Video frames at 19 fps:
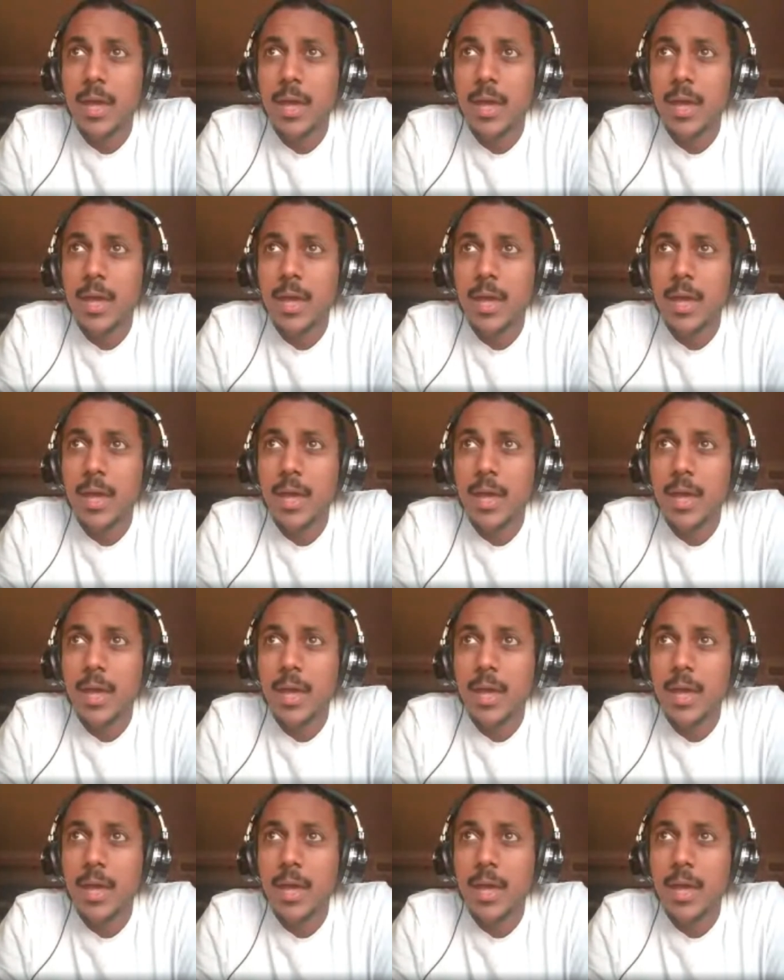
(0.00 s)
and
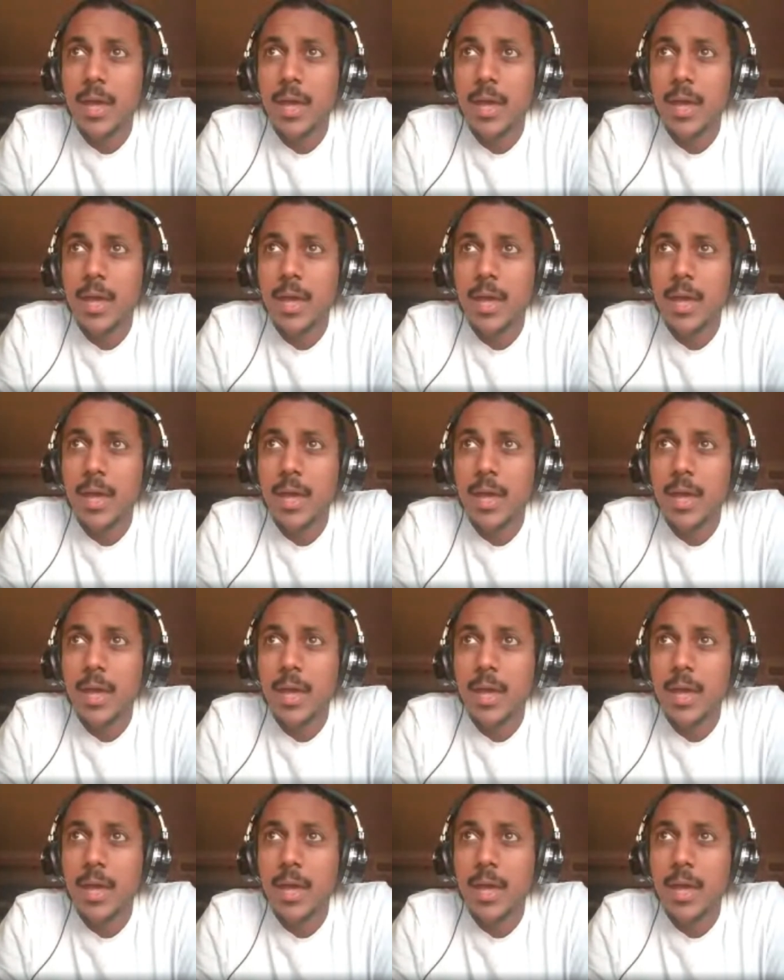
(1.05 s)
film
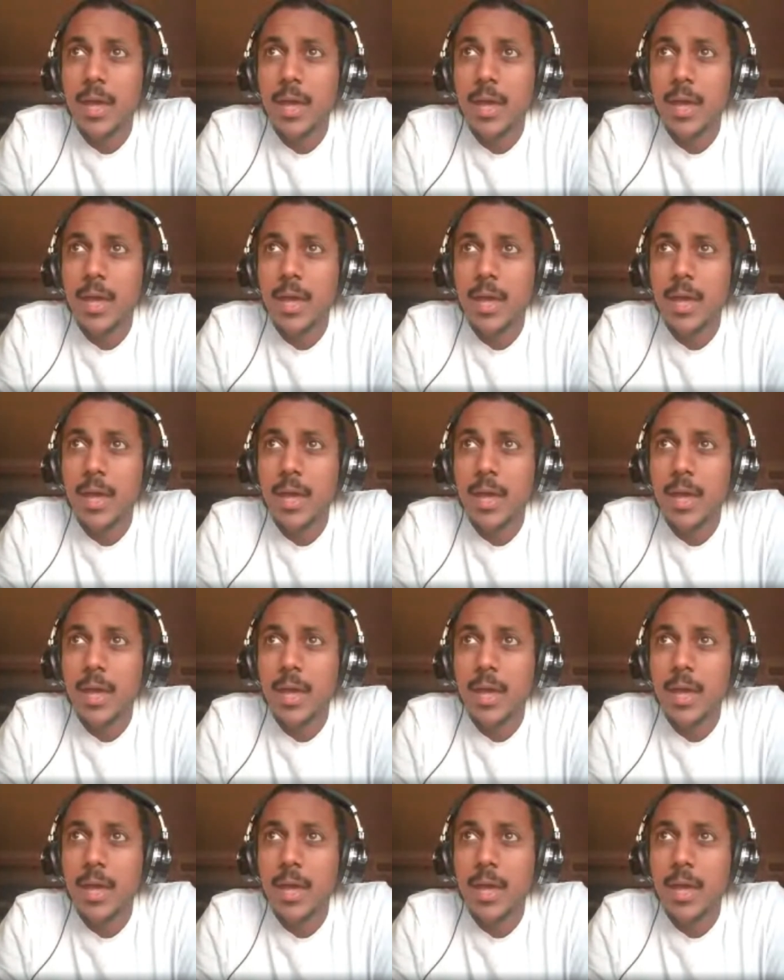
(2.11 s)
reviews.